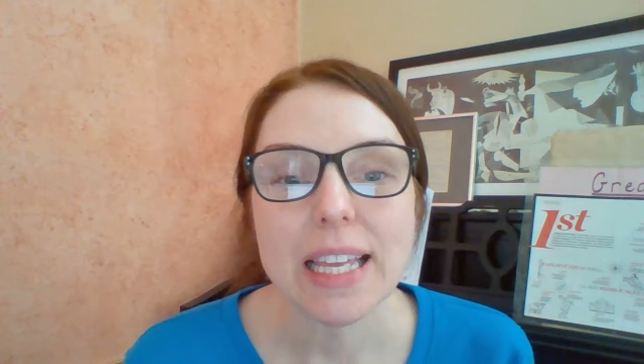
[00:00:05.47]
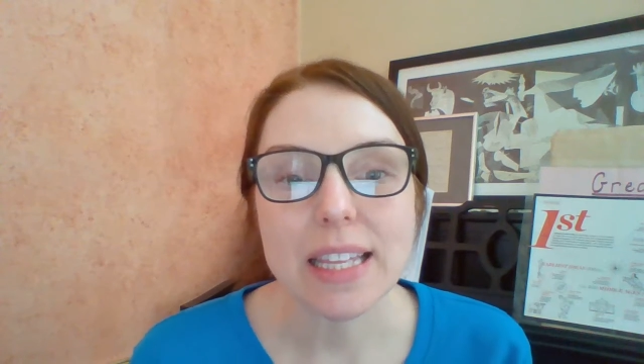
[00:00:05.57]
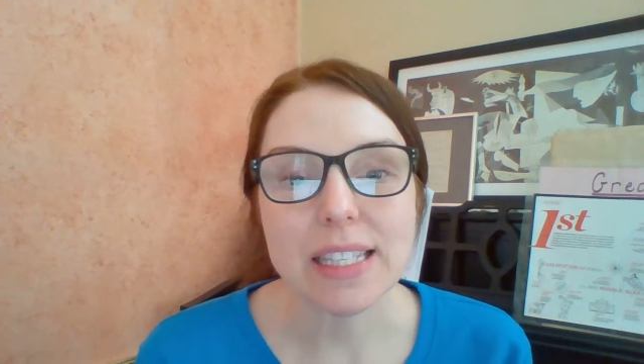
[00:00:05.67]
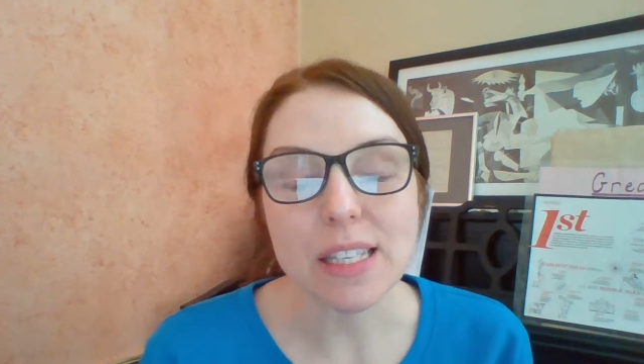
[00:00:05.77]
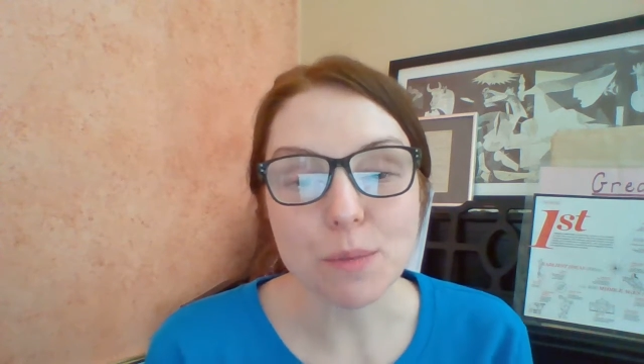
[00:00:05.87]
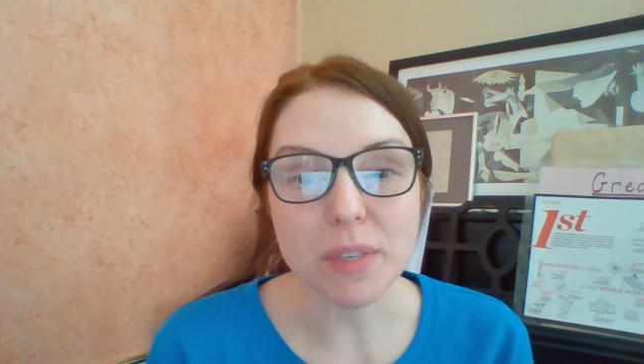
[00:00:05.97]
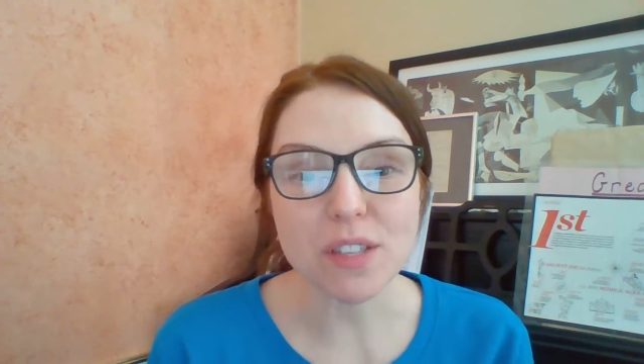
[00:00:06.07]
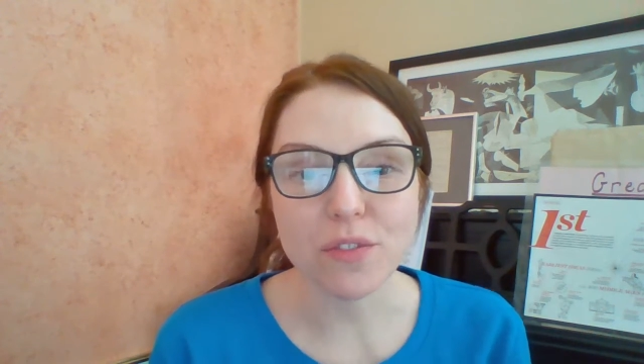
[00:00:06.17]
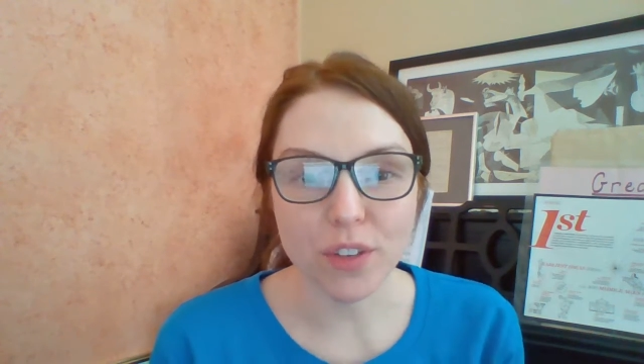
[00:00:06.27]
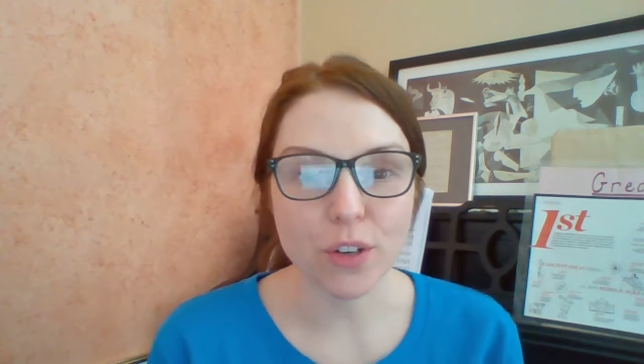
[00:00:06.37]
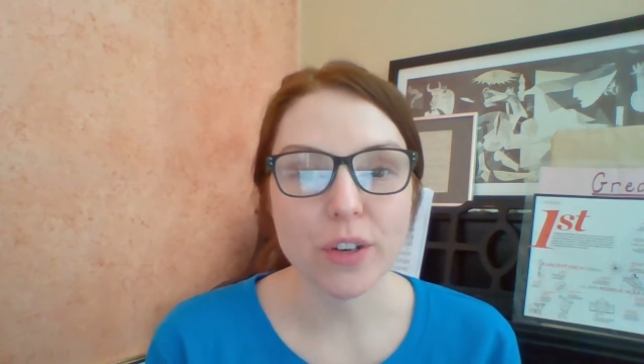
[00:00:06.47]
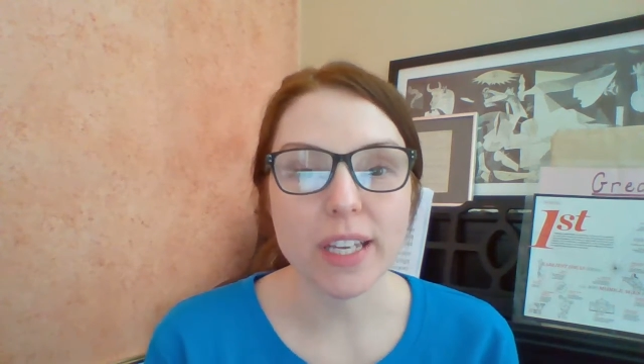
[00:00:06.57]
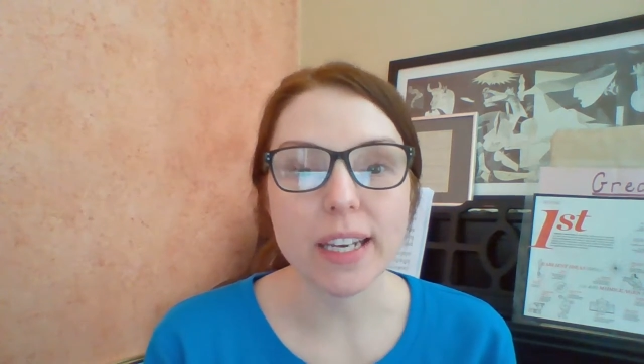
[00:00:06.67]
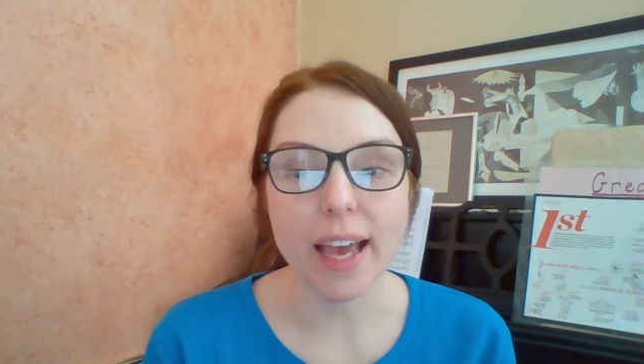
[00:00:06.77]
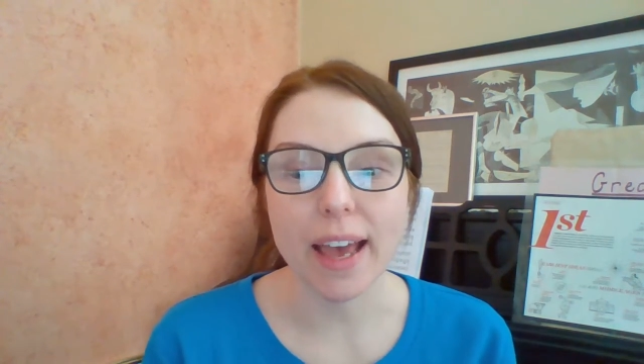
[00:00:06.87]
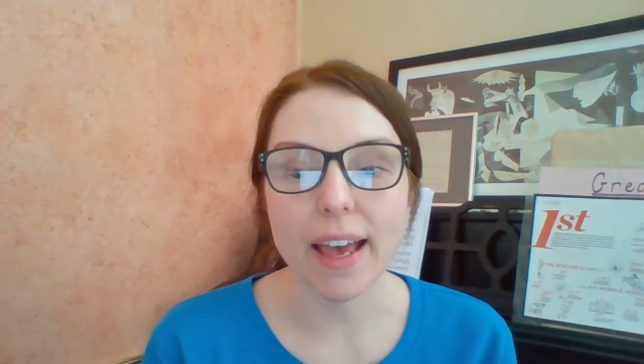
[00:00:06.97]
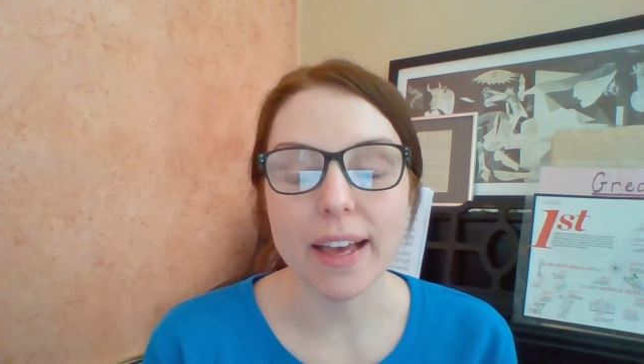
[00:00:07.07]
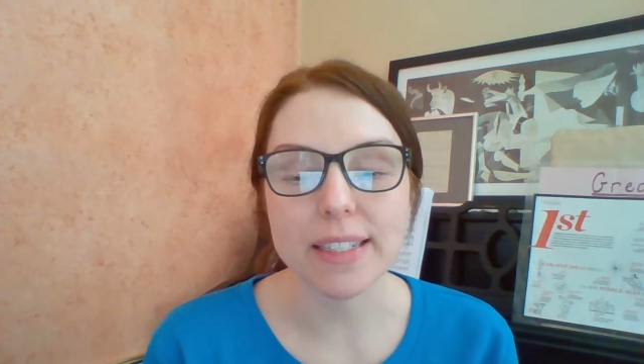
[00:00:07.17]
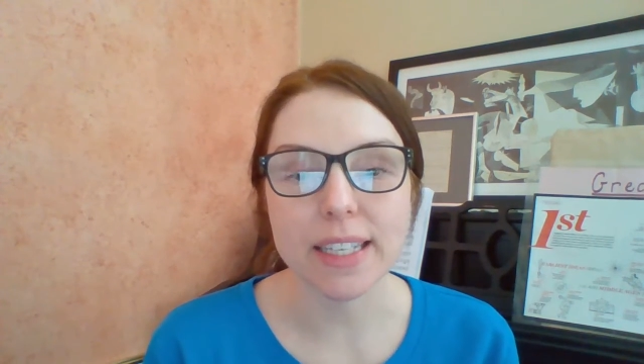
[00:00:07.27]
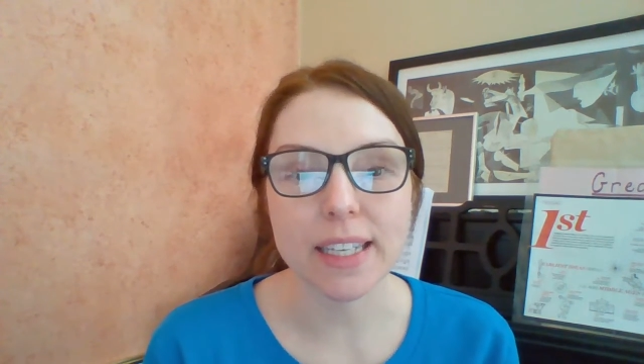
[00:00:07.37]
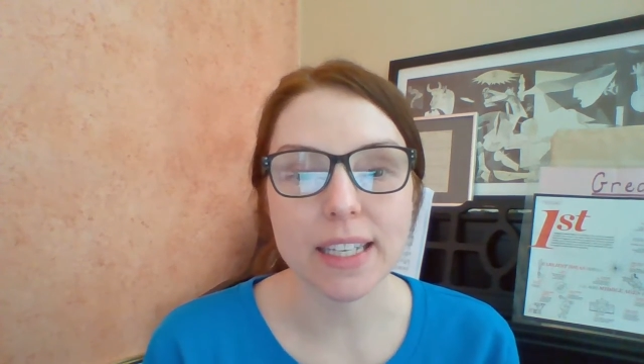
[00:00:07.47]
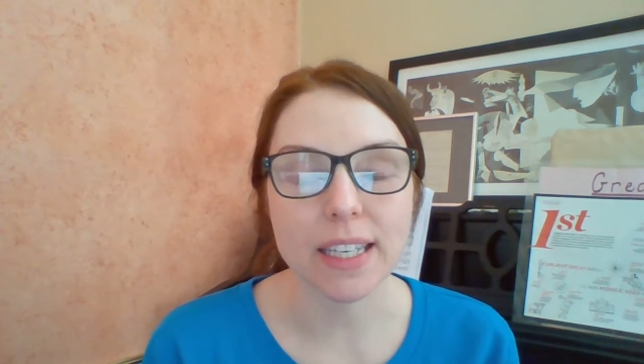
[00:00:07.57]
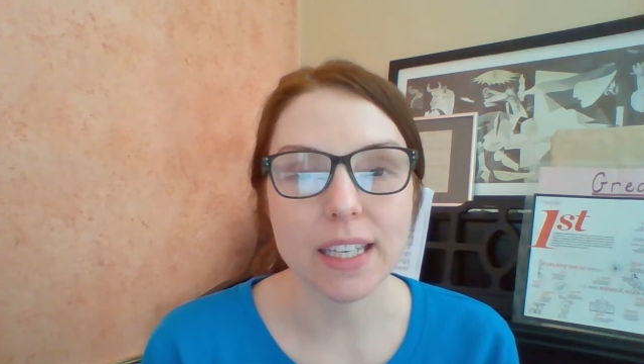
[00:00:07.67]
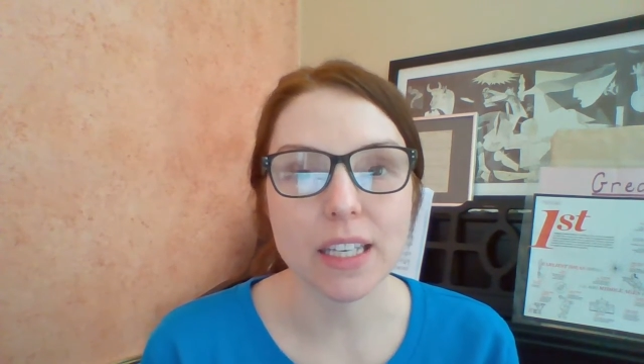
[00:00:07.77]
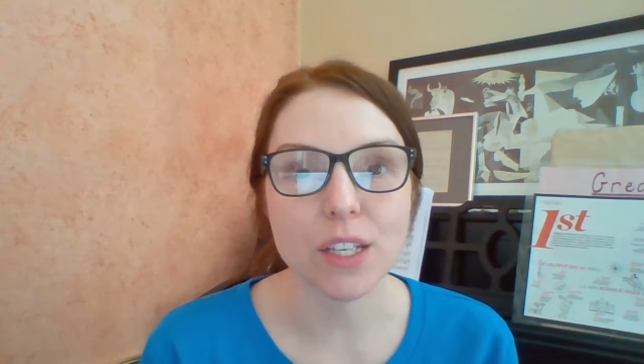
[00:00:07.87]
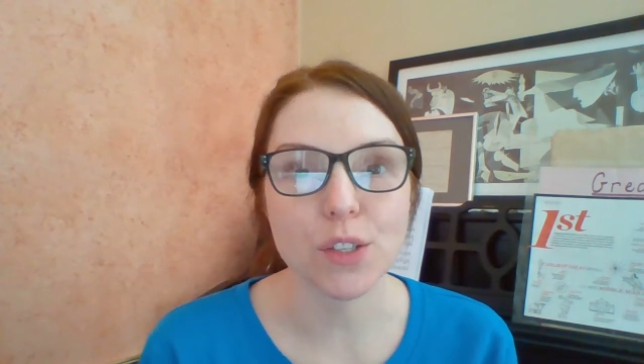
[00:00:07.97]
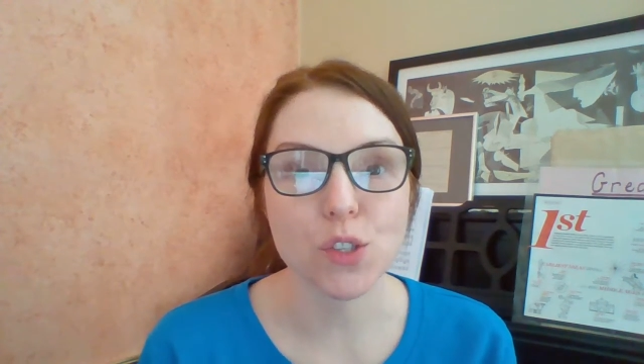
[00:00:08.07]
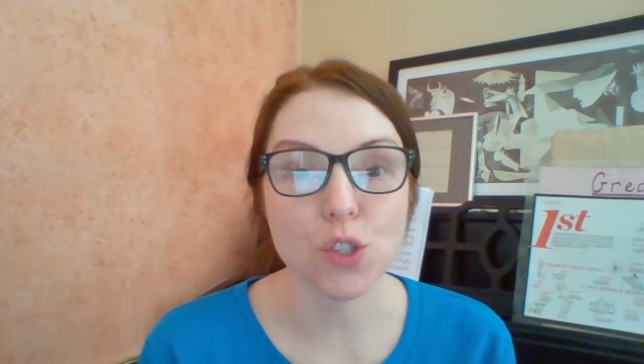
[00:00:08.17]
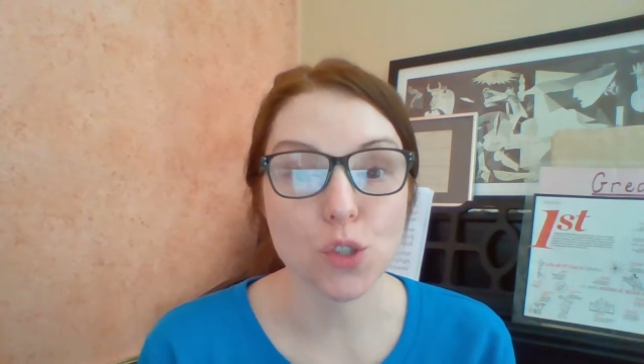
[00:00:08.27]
This is Miss Finneran, and it is